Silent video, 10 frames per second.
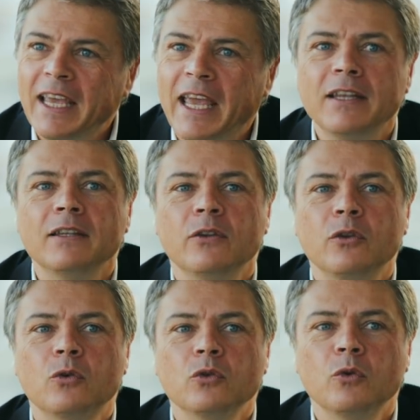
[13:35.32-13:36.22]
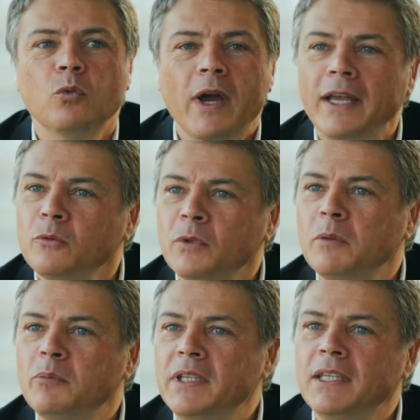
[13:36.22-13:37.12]
and the, the when
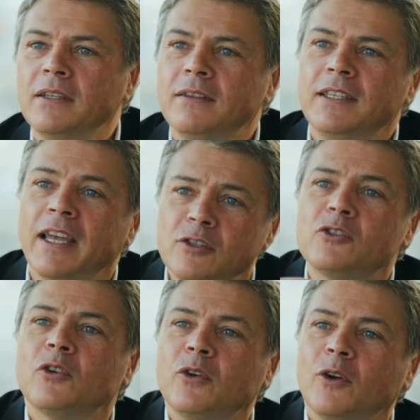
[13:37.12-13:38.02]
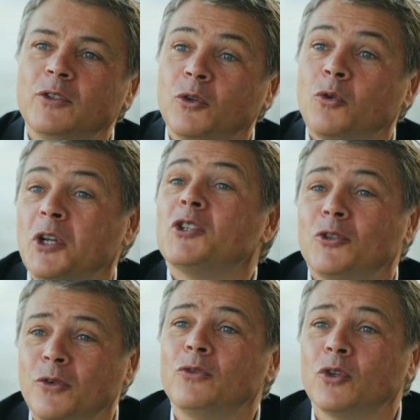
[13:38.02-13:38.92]
will be the answer, uh, the
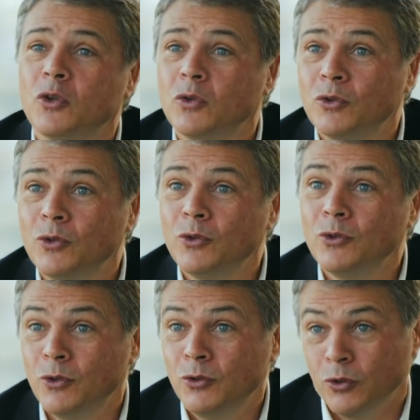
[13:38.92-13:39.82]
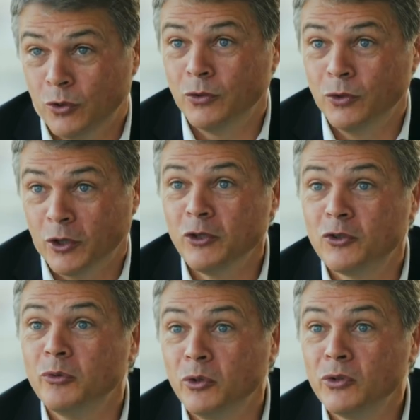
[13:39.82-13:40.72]
question of the, the, the, the, the
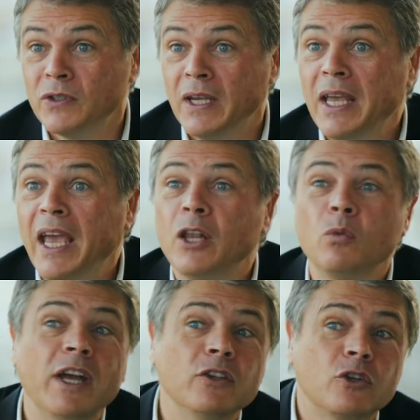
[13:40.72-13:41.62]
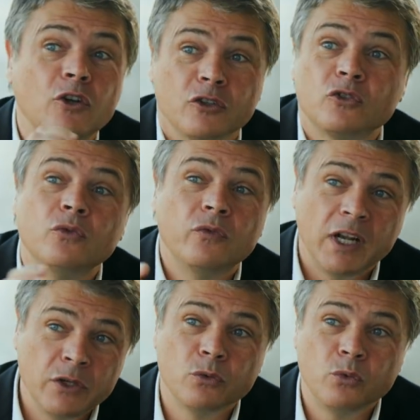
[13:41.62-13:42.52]
customers, and when the cost to
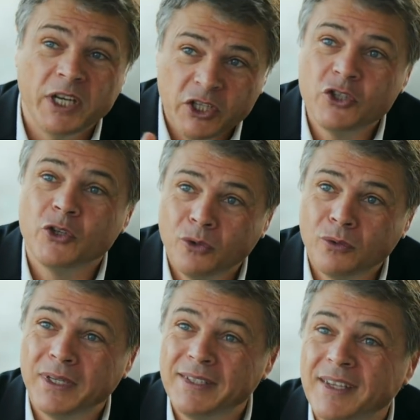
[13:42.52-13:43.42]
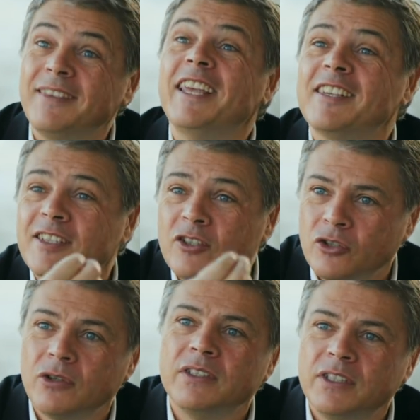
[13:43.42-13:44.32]
value ratio, let's say the
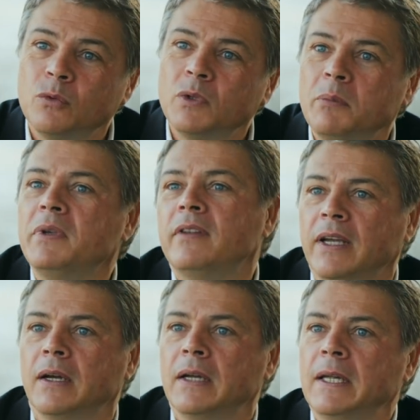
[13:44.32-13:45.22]
essentiality will be there.